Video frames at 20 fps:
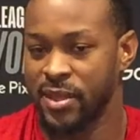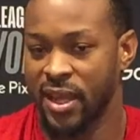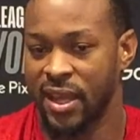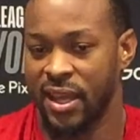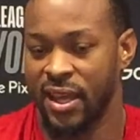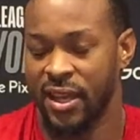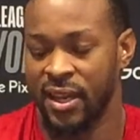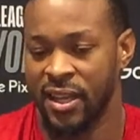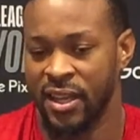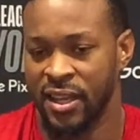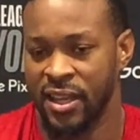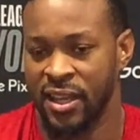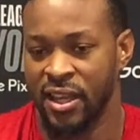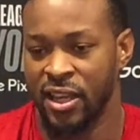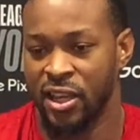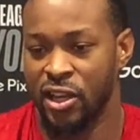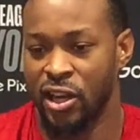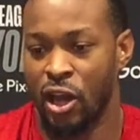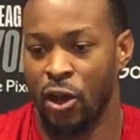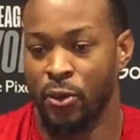And,
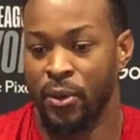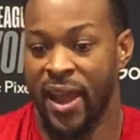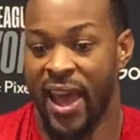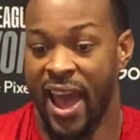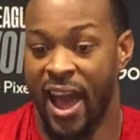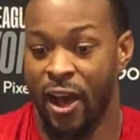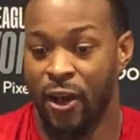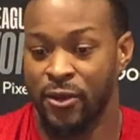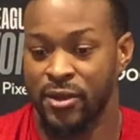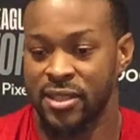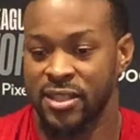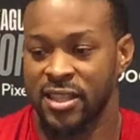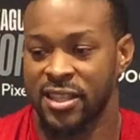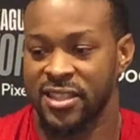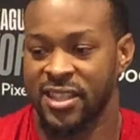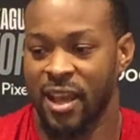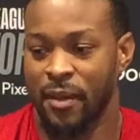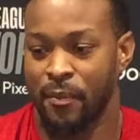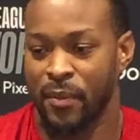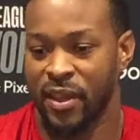you know, now it's
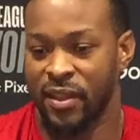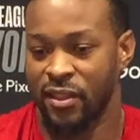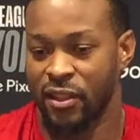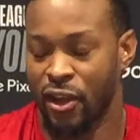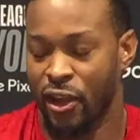just I've been